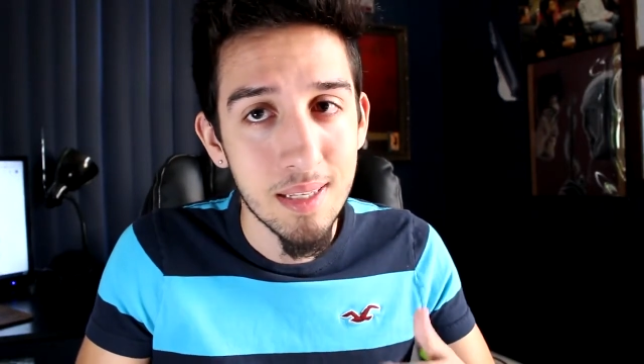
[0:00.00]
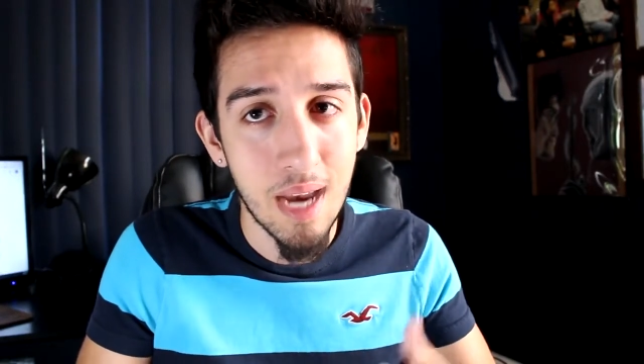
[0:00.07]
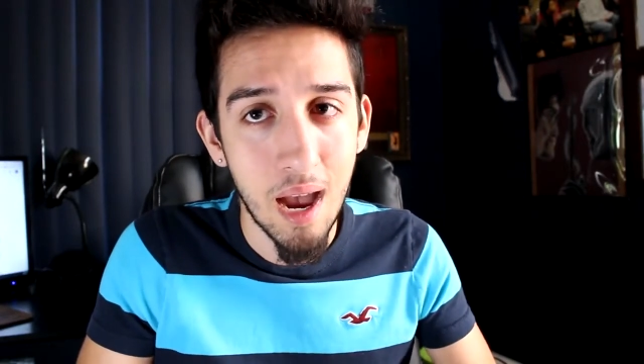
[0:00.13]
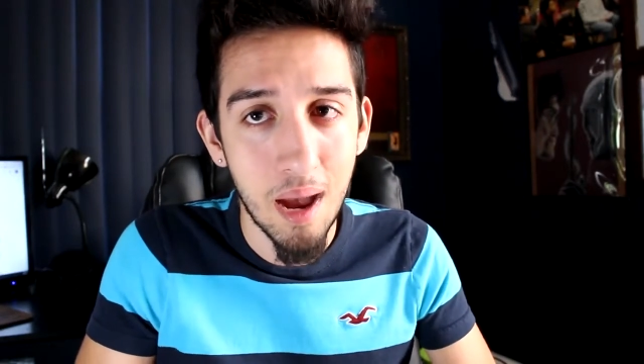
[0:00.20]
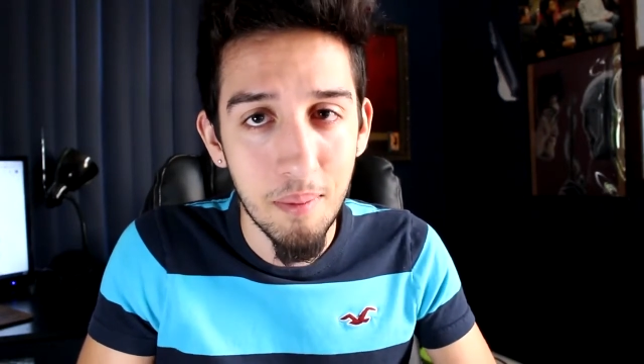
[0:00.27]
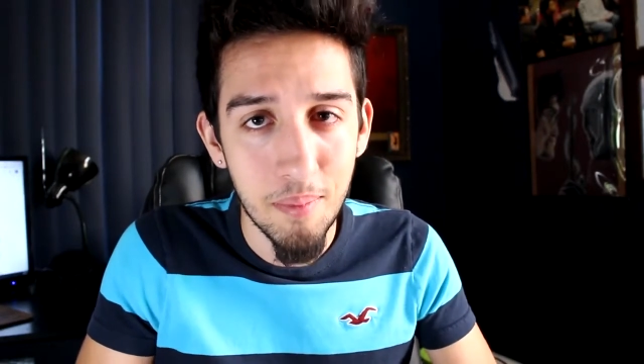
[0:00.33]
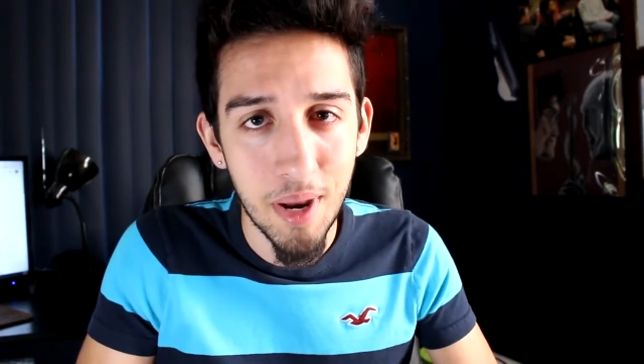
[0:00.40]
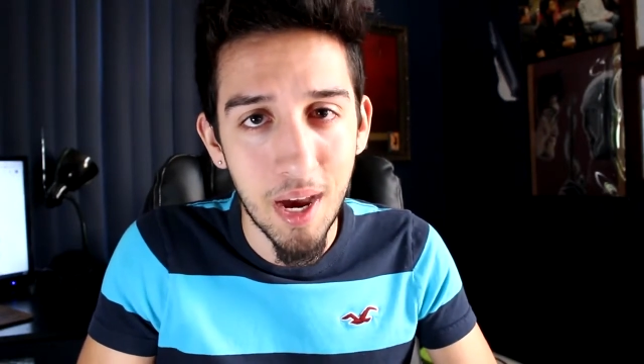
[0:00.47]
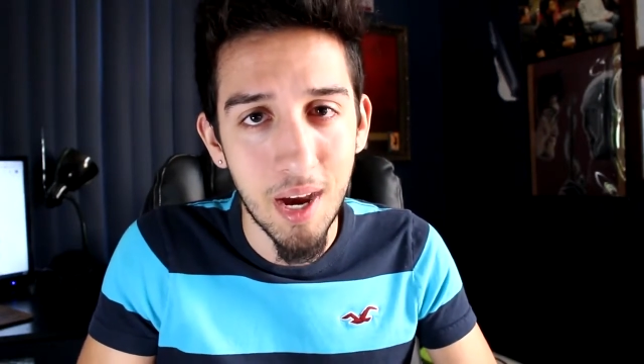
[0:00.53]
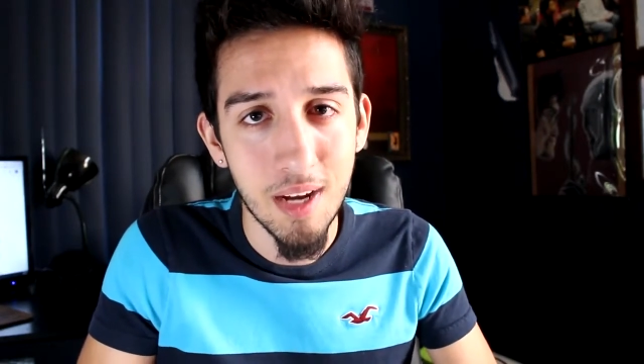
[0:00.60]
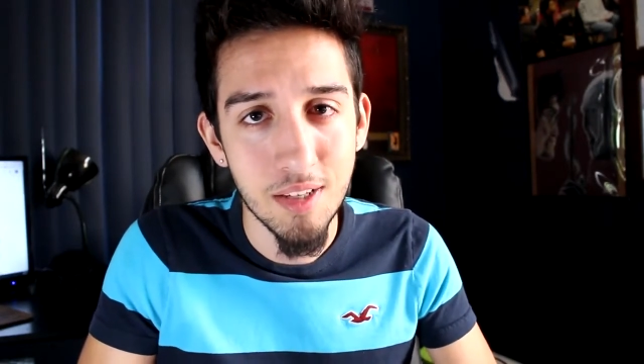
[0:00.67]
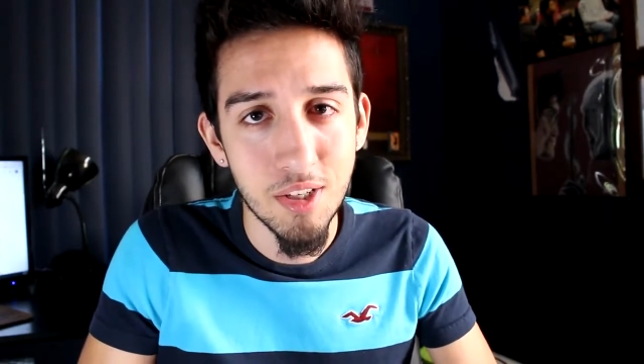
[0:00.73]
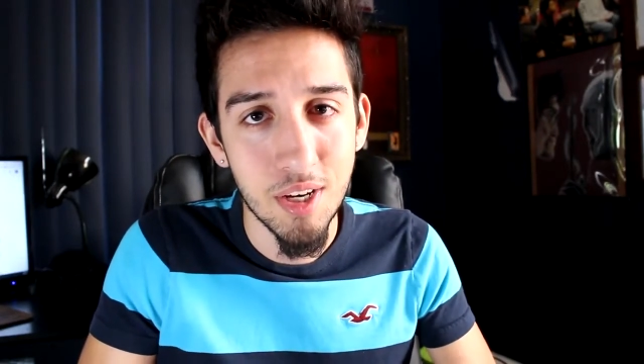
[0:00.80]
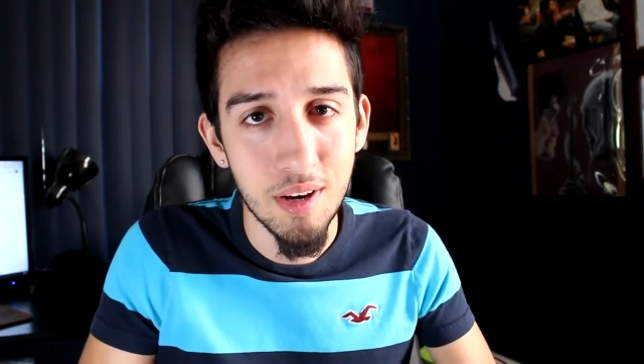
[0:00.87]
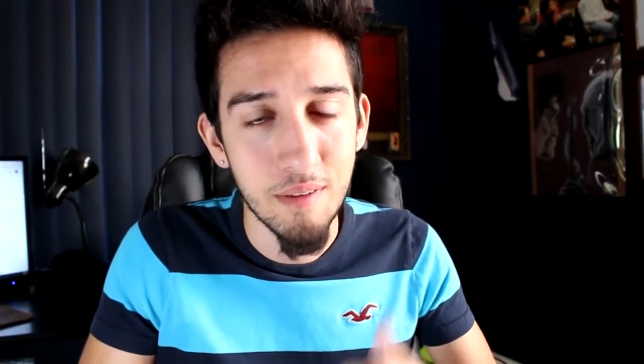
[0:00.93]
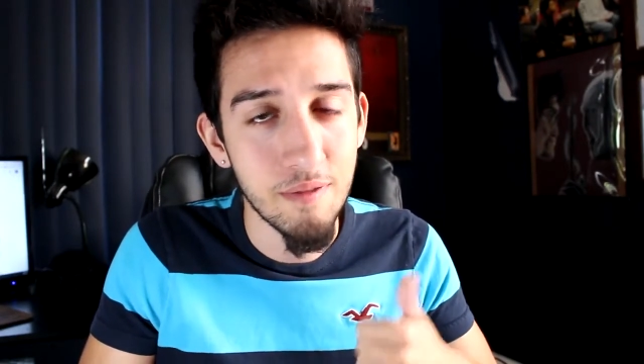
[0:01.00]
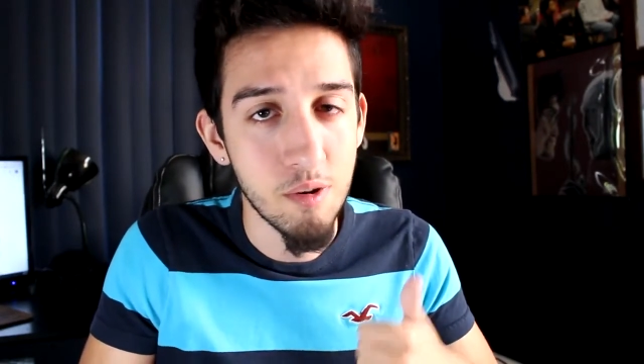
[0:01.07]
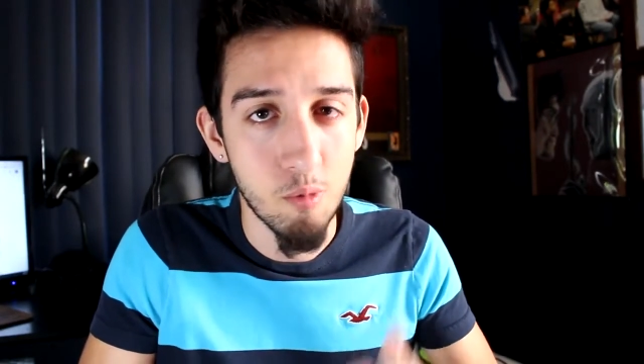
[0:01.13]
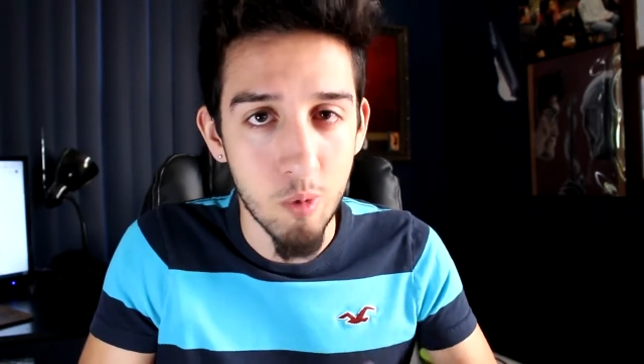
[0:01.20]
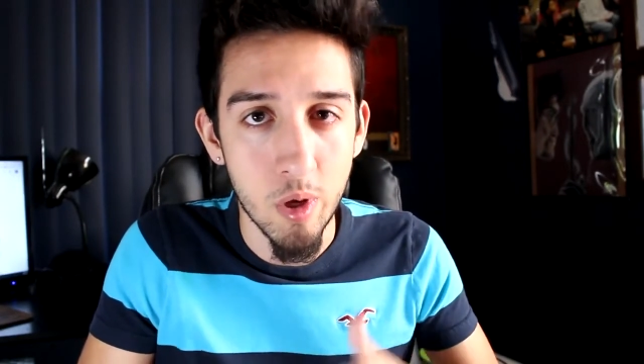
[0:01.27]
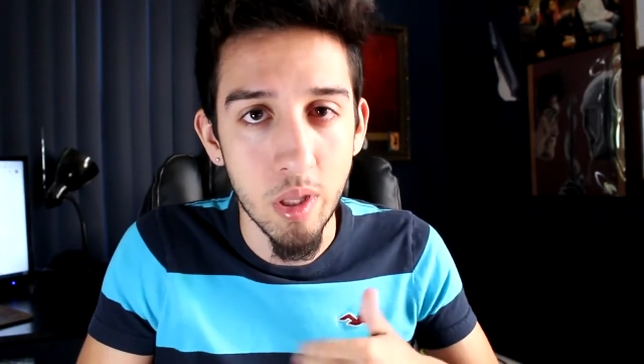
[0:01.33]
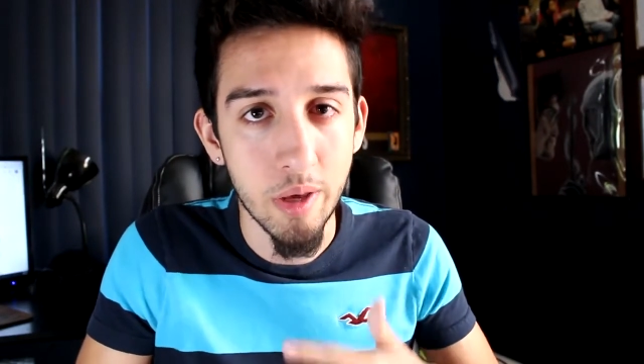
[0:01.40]
top notch if
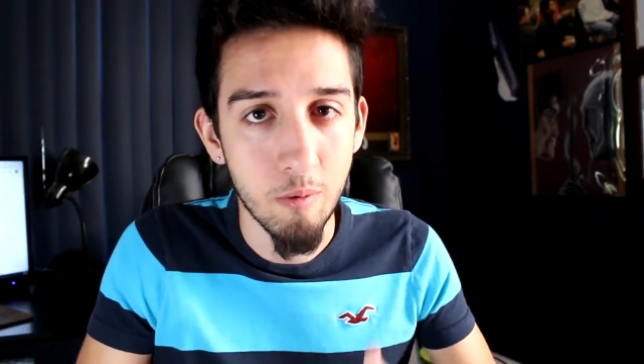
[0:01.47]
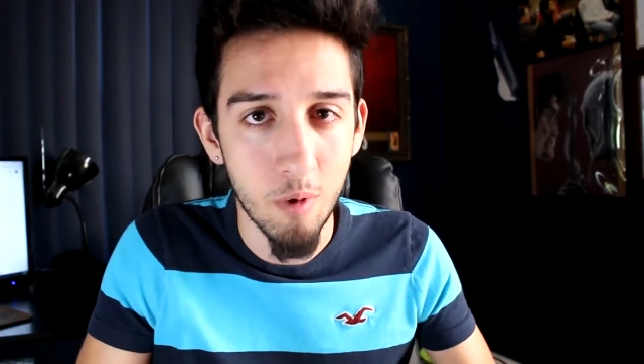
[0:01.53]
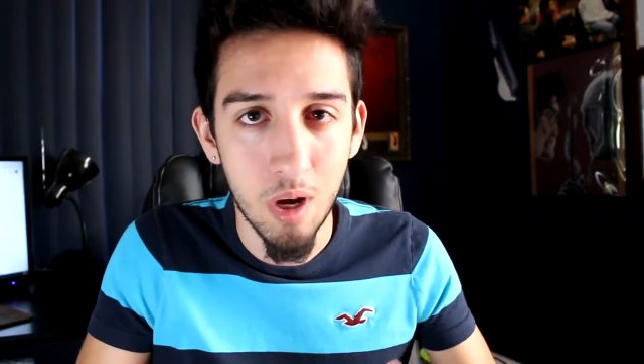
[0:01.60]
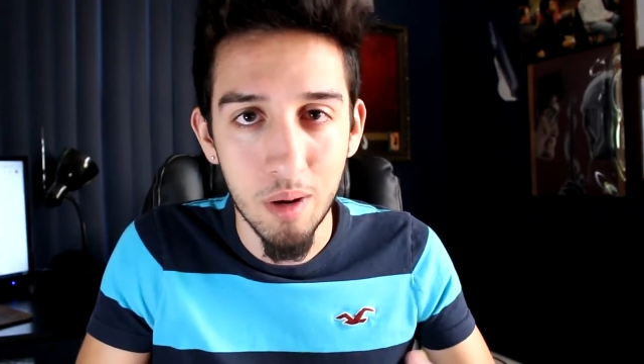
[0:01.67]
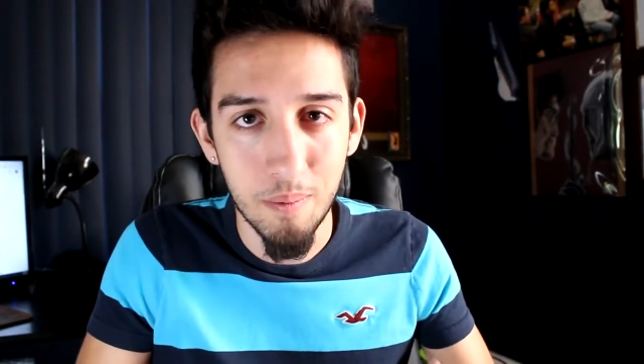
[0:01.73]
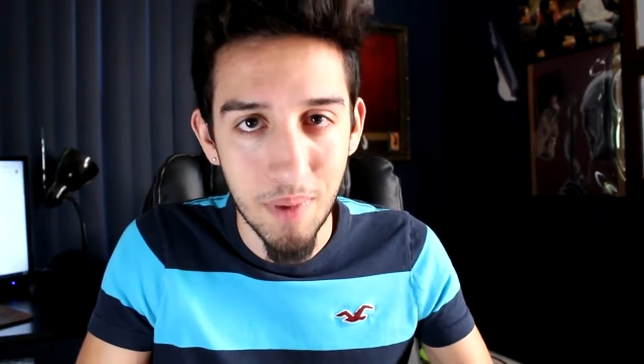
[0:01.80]
you really want